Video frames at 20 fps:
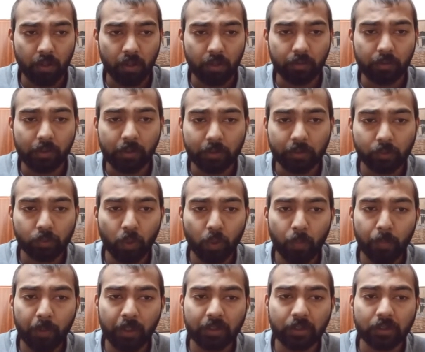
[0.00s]
These two
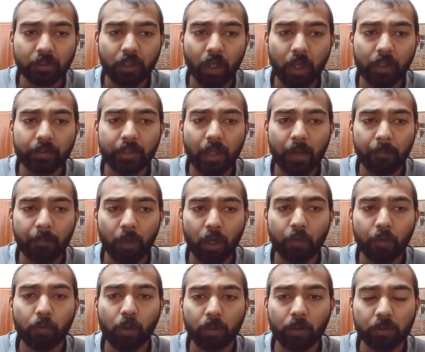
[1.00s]
bleaches are examples
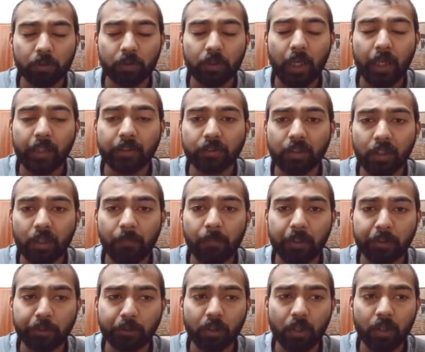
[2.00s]
of oxidizing
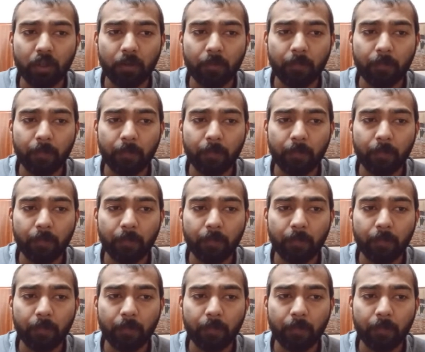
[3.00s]
bleaching,